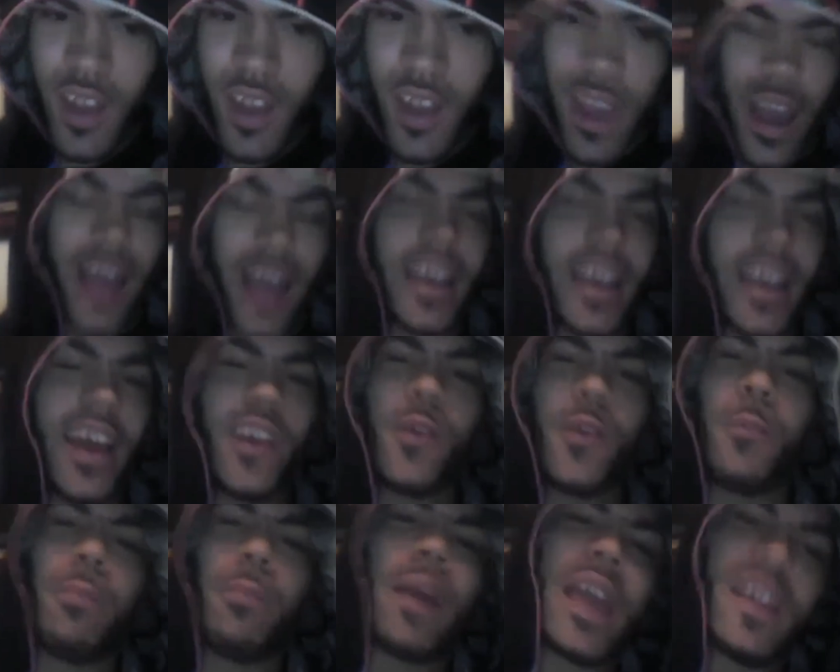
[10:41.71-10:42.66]
And I don't
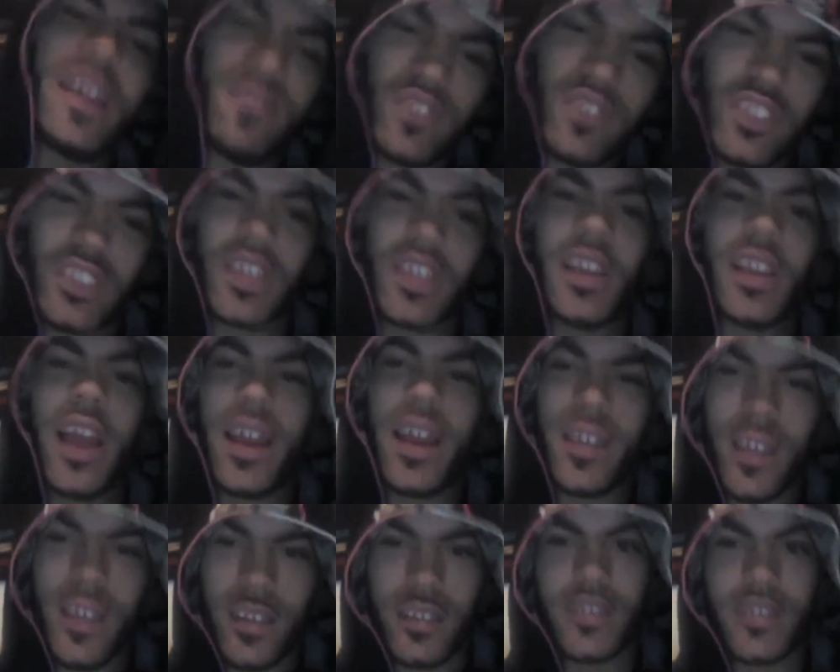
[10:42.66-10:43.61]
pay for shit like
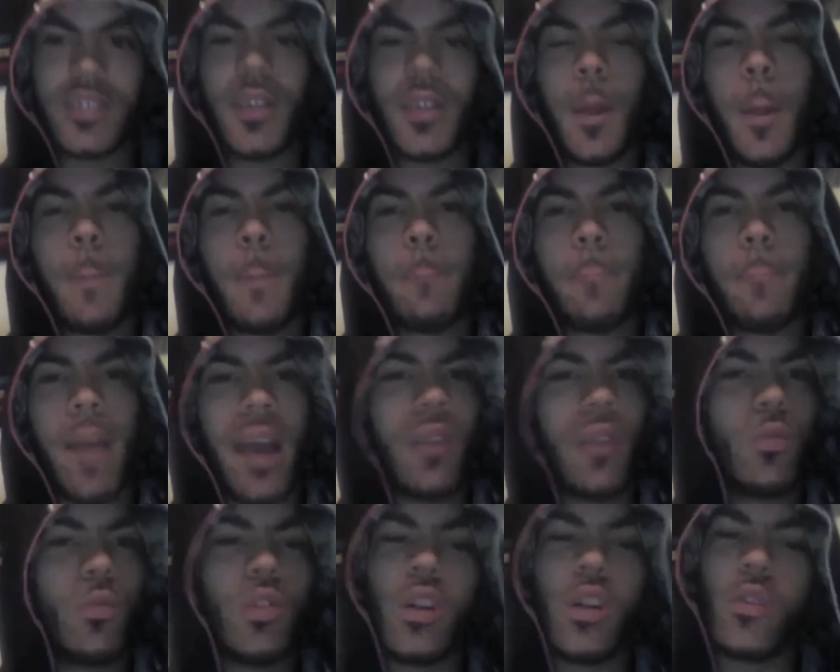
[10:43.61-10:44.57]
this. I
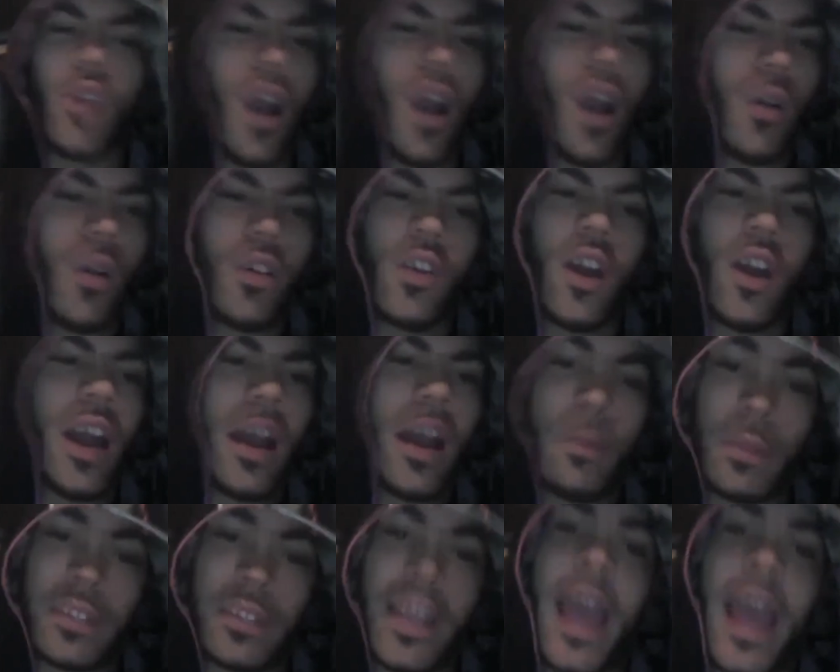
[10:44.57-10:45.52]
don't go out.
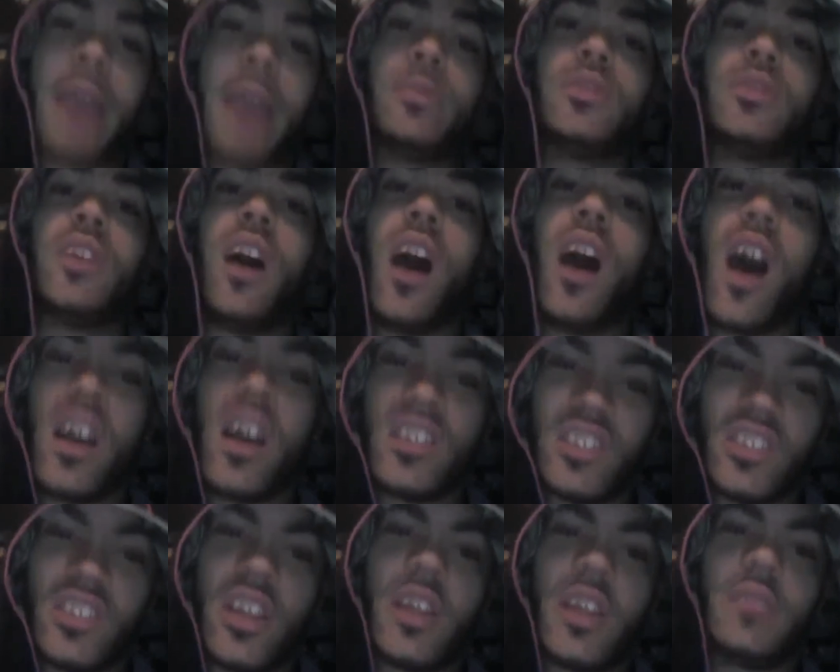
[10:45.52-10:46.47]
My times are hard,
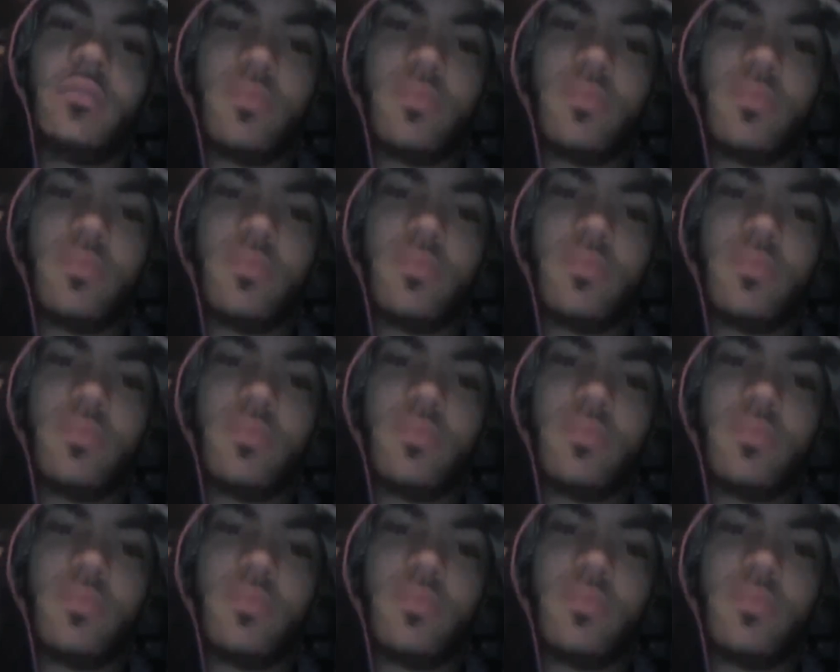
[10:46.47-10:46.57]
shit.